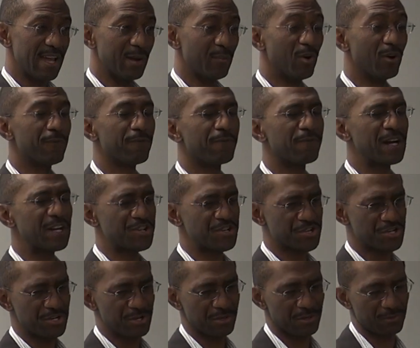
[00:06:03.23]
a more
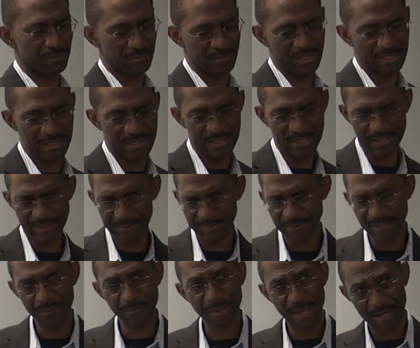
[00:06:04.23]
functional
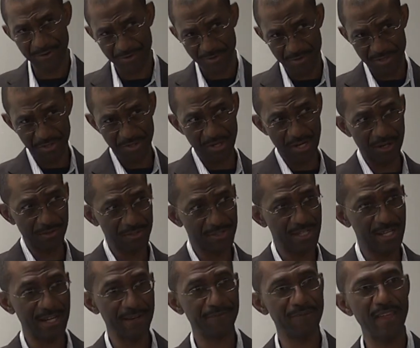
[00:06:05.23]
impact on the child's
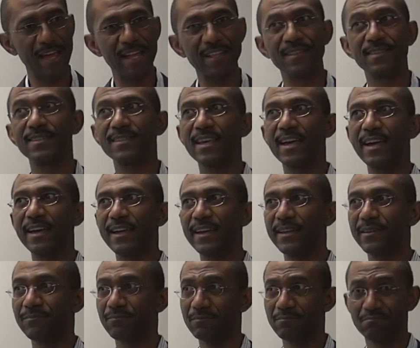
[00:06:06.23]
life than,
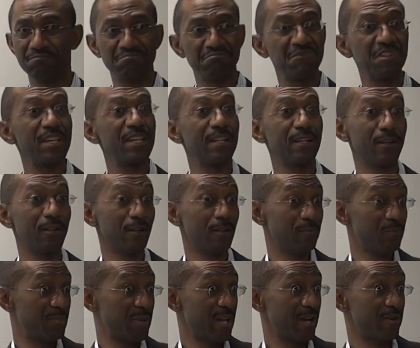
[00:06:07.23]
say, a
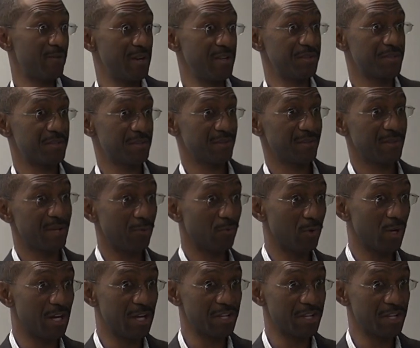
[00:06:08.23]
lot of parents that will